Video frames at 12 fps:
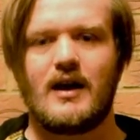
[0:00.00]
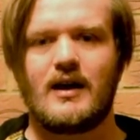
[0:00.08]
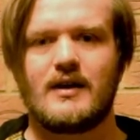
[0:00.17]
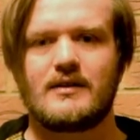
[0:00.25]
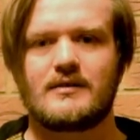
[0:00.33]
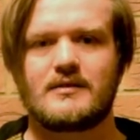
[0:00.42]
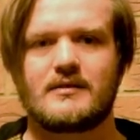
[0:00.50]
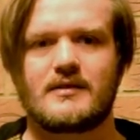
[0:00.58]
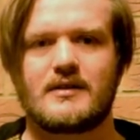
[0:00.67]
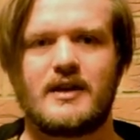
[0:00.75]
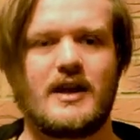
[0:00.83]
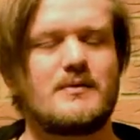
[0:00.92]

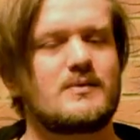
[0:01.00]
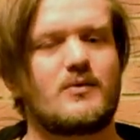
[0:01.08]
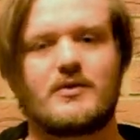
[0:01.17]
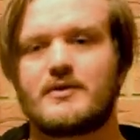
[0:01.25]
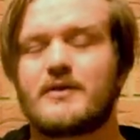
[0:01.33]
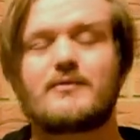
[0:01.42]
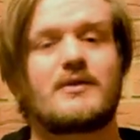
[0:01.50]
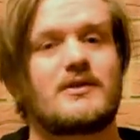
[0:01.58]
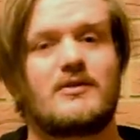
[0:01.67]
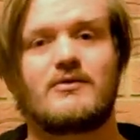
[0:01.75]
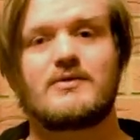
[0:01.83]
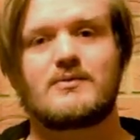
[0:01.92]
And Gabe's wearing
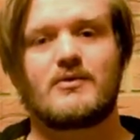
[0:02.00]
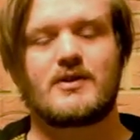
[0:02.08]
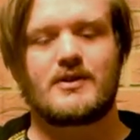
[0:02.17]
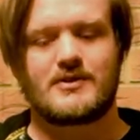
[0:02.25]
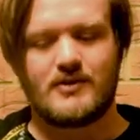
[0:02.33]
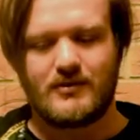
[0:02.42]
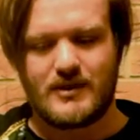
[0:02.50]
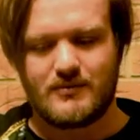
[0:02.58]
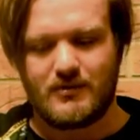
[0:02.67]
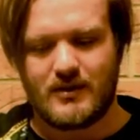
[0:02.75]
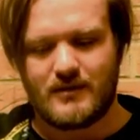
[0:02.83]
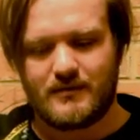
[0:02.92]
different clothes,
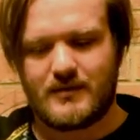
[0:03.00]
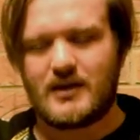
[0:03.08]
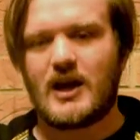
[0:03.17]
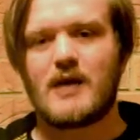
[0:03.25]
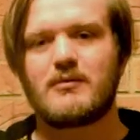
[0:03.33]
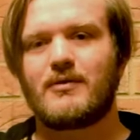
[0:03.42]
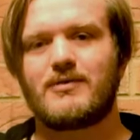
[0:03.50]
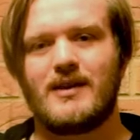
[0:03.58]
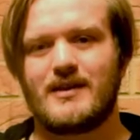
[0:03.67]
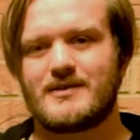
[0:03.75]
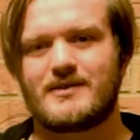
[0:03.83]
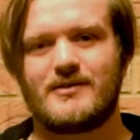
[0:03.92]
he's wearing a
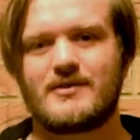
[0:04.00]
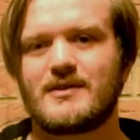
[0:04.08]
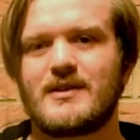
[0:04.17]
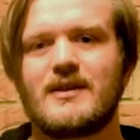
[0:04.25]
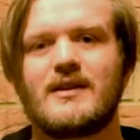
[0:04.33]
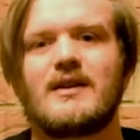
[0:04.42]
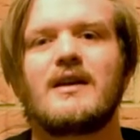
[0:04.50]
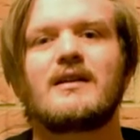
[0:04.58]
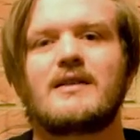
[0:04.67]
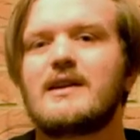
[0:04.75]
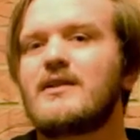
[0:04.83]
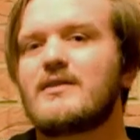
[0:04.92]
camouflage suit,
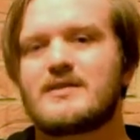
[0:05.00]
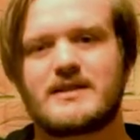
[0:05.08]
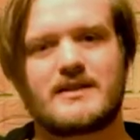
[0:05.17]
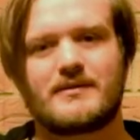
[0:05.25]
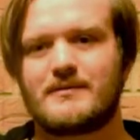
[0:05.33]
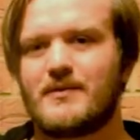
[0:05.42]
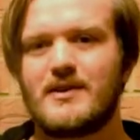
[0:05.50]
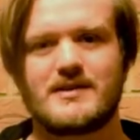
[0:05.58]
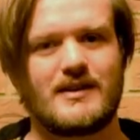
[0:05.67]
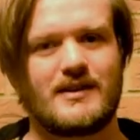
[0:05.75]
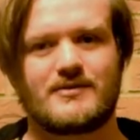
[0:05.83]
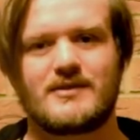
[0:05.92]
Lian has a different
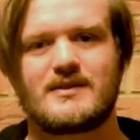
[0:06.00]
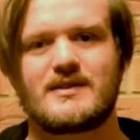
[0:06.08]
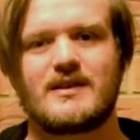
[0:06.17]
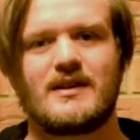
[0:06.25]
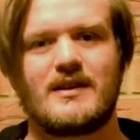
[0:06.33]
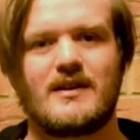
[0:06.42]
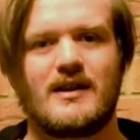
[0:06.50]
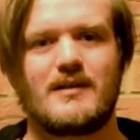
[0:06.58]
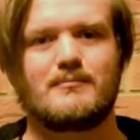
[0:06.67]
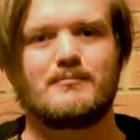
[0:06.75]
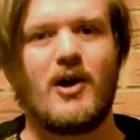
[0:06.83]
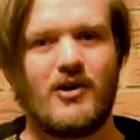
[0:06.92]
voice actress,
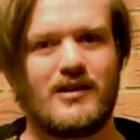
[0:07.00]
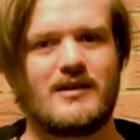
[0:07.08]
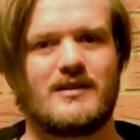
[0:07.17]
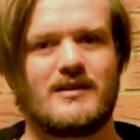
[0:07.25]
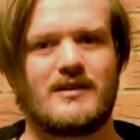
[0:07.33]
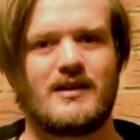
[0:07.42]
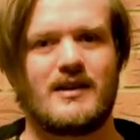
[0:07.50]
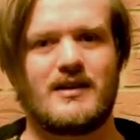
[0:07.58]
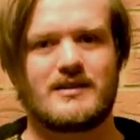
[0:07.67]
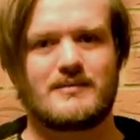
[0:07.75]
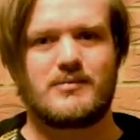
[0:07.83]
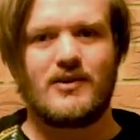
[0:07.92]
and Mara
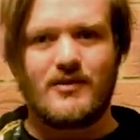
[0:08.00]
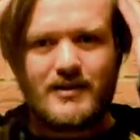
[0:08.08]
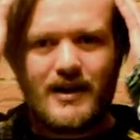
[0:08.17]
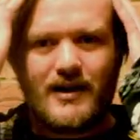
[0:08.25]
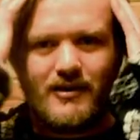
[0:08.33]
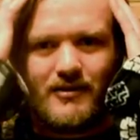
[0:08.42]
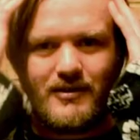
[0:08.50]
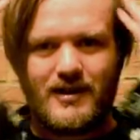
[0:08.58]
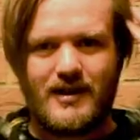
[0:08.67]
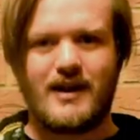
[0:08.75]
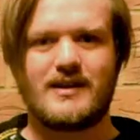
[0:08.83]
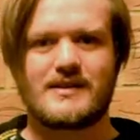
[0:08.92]
has blonde
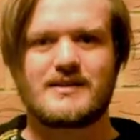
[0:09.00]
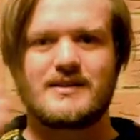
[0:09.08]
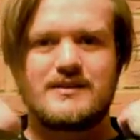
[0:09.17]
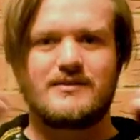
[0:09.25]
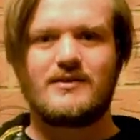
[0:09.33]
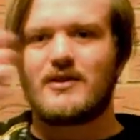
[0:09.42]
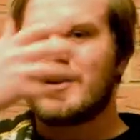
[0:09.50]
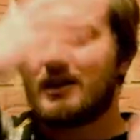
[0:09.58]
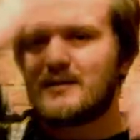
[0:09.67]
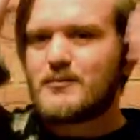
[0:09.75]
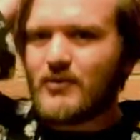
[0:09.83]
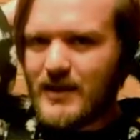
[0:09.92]
hair, and it's
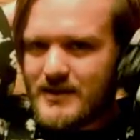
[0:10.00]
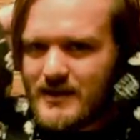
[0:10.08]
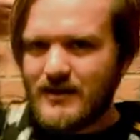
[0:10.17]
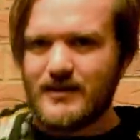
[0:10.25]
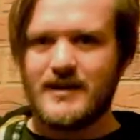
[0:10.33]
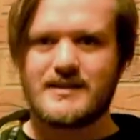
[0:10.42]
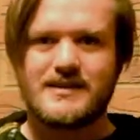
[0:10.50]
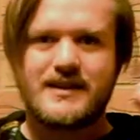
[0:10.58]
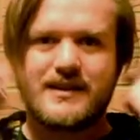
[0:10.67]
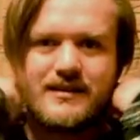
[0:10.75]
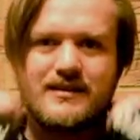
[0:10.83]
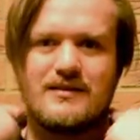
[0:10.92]
not in a ponytail,
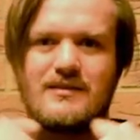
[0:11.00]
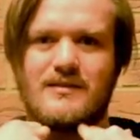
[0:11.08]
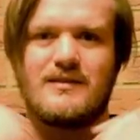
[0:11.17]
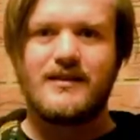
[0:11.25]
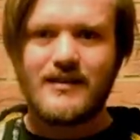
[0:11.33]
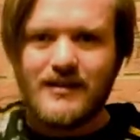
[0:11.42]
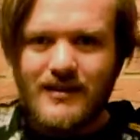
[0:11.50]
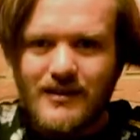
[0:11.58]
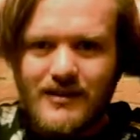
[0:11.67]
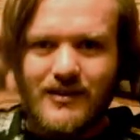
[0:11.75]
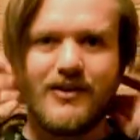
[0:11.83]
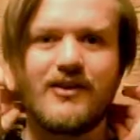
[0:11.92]
it's like
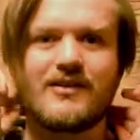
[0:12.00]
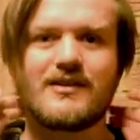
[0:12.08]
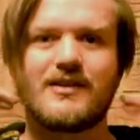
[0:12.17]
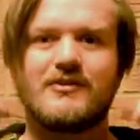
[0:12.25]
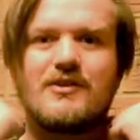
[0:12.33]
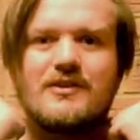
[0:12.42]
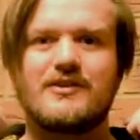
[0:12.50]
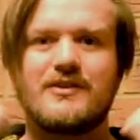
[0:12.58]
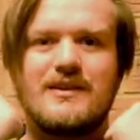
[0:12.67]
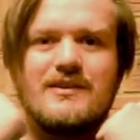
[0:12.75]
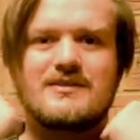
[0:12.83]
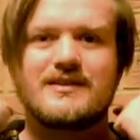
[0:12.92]
long around
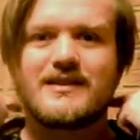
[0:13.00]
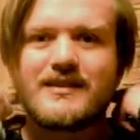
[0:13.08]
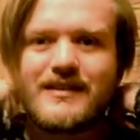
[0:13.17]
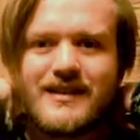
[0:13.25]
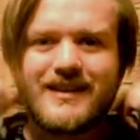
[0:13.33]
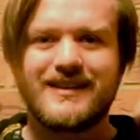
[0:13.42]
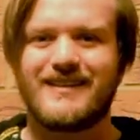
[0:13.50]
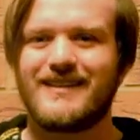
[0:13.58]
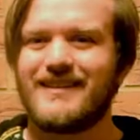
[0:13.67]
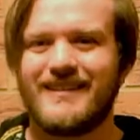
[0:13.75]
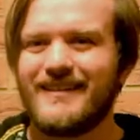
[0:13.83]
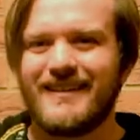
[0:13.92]
her ears.
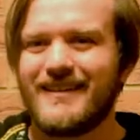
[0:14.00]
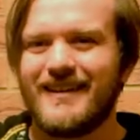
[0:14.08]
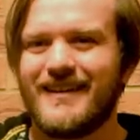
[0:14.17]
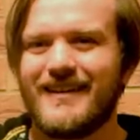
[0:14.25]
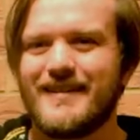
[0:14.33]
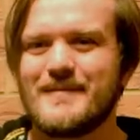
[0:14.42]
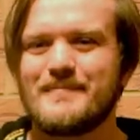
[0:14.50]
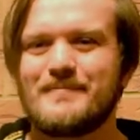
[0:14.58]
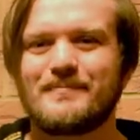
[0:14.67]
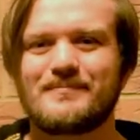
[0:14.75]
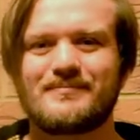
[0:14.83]
You know.